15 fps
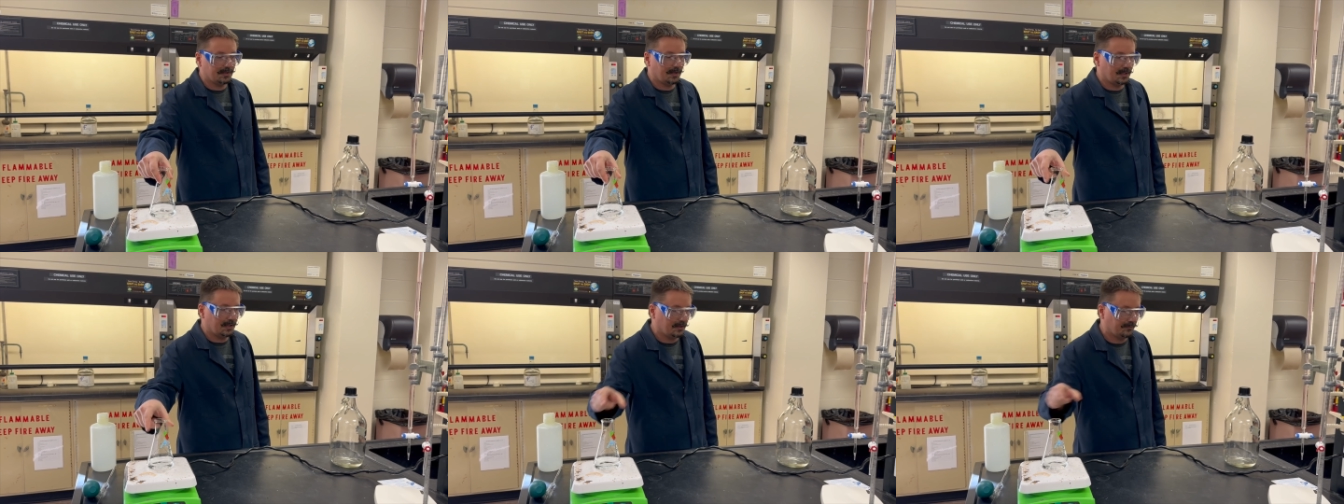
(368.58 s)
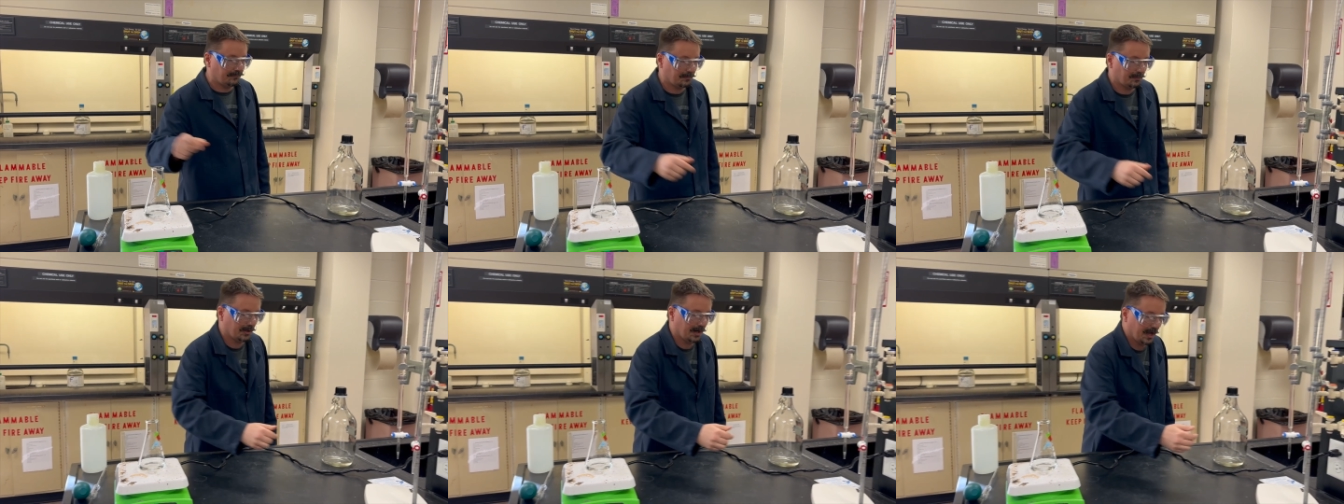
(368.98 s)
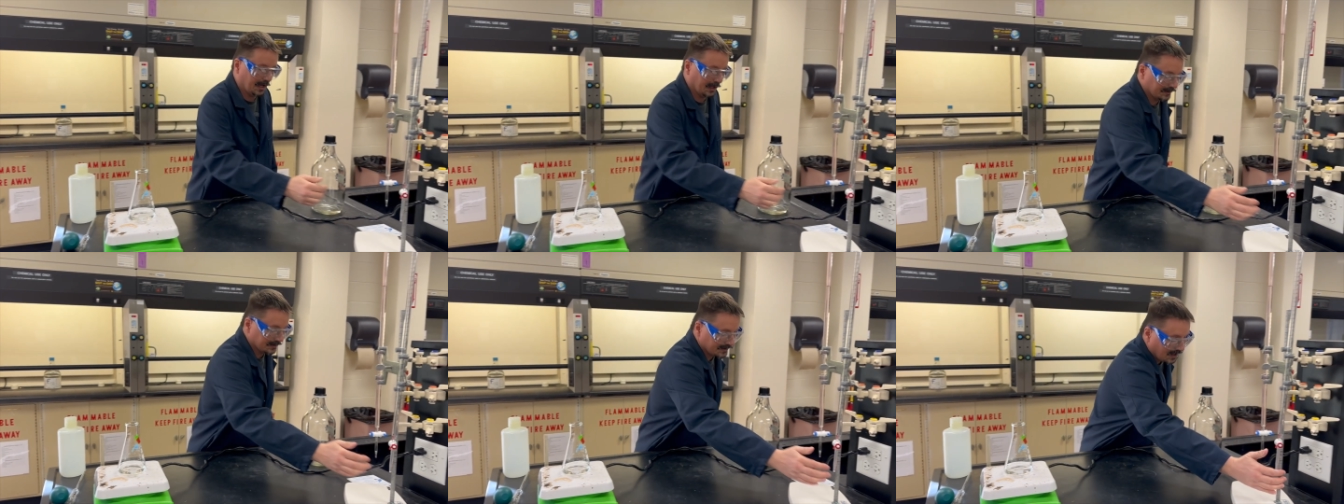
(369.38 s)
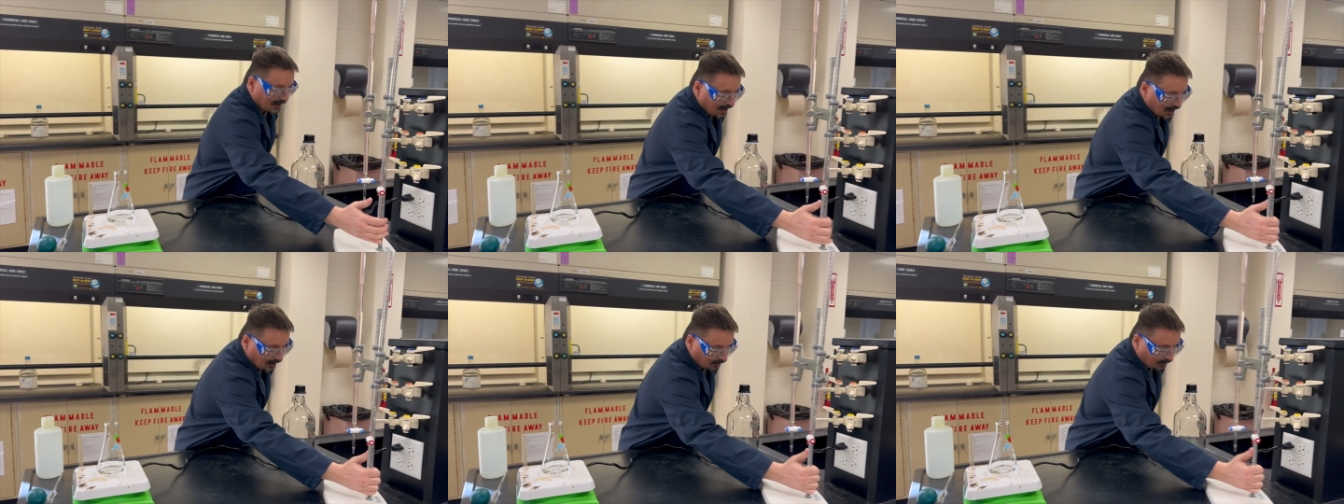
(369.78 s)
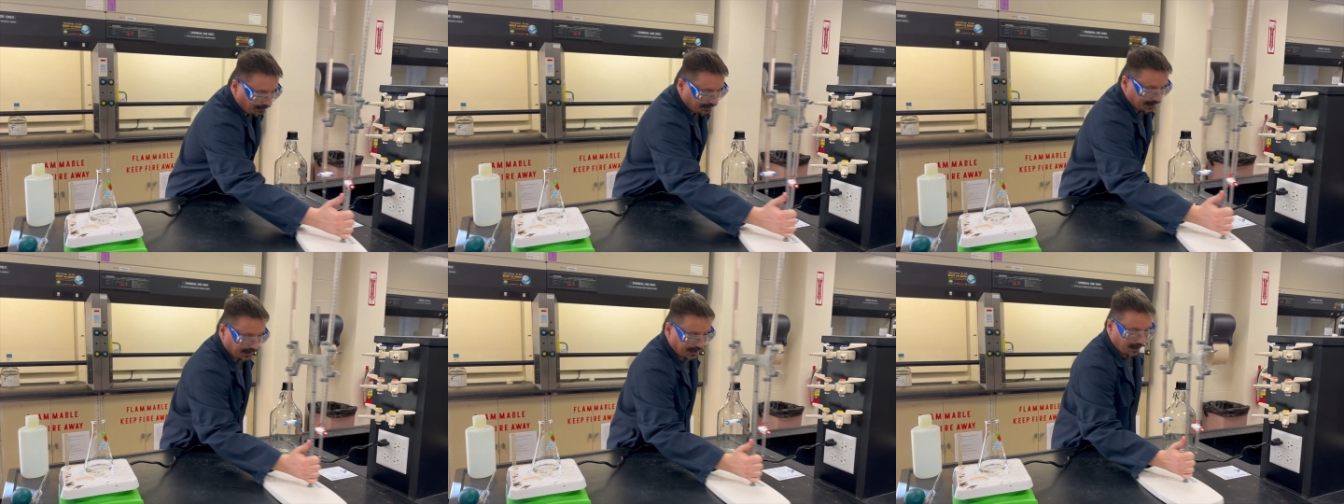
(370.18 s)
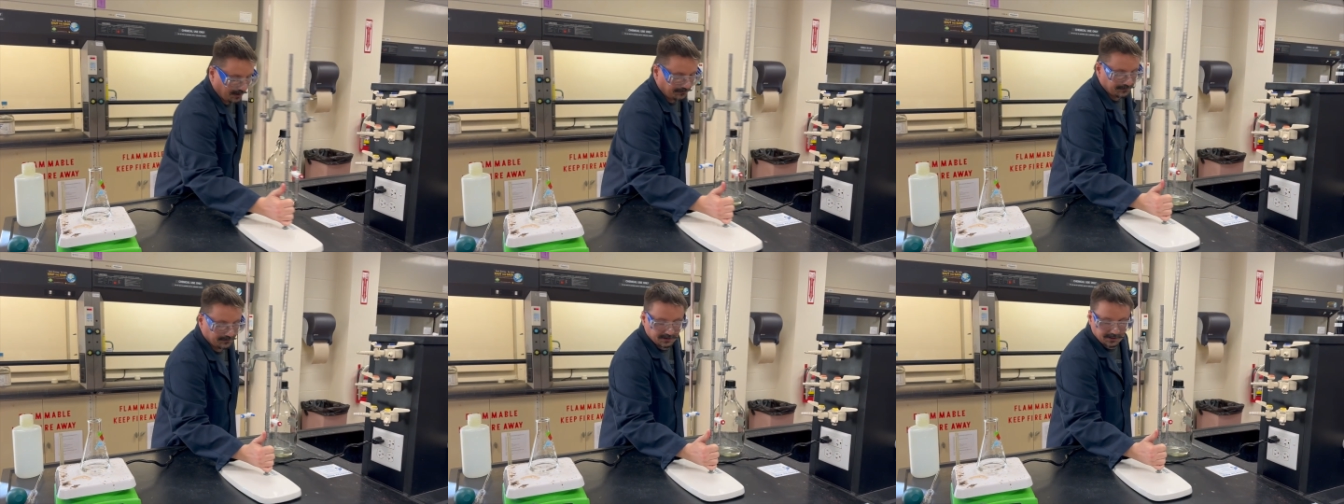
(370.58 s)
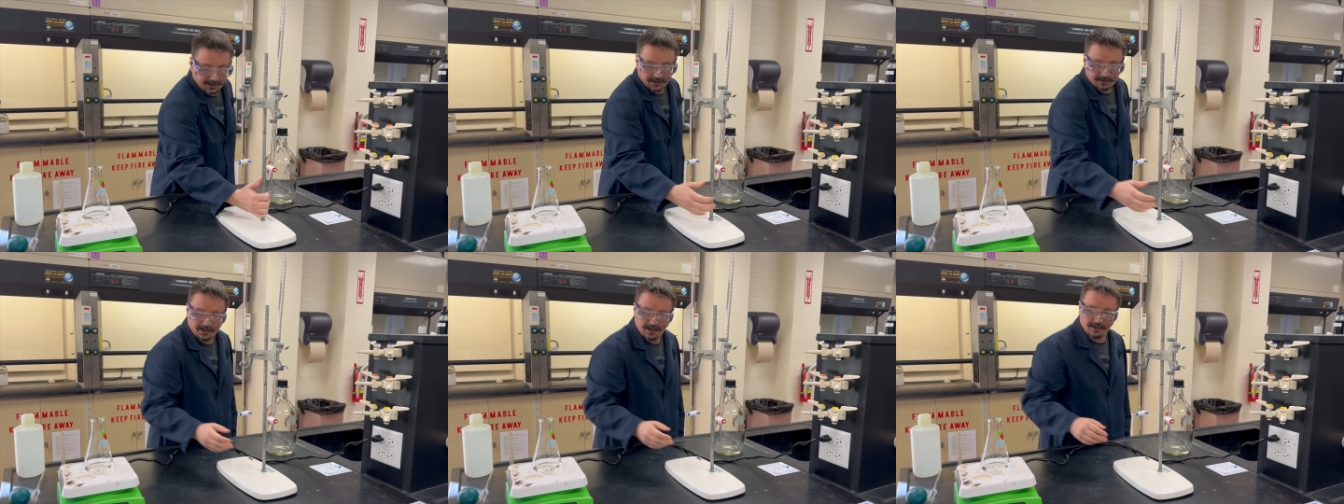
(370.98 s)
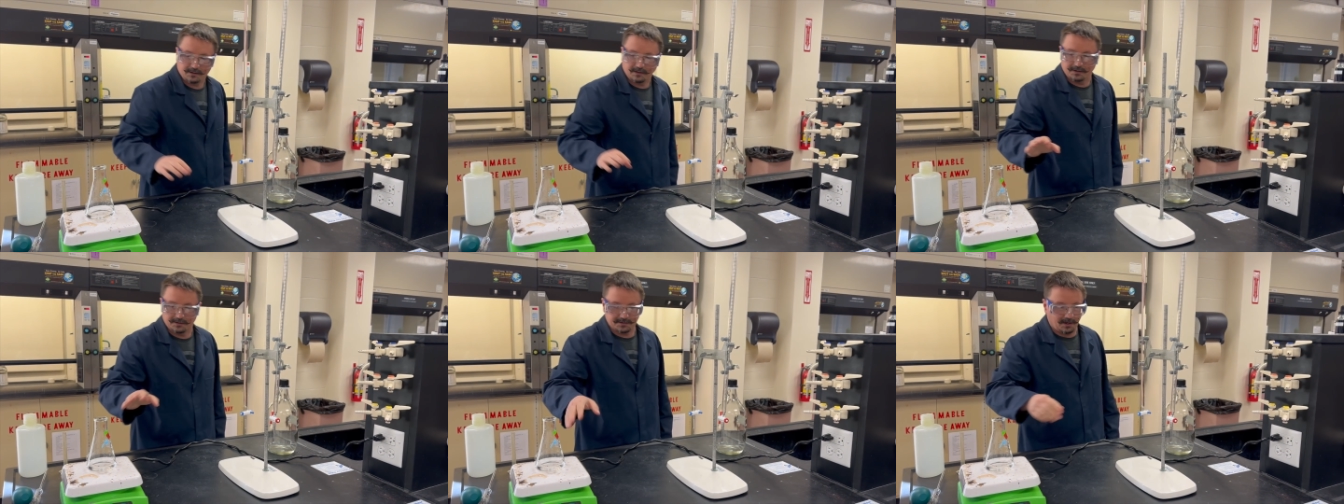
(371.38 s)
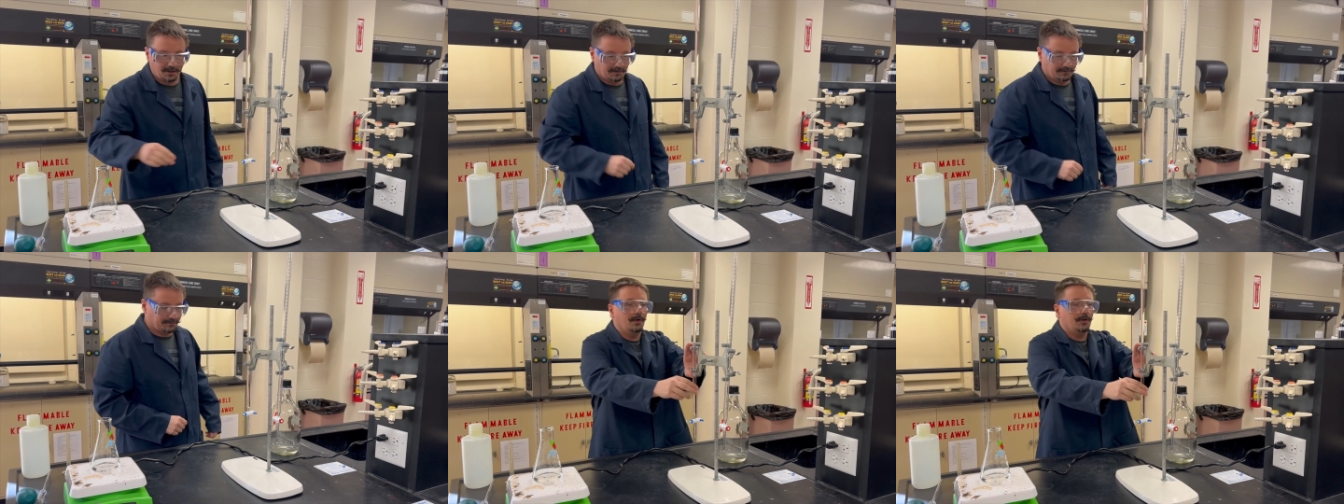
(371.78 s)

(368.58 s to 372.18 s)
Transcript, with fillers: the heat from your hands will be enough to get that to dissolve.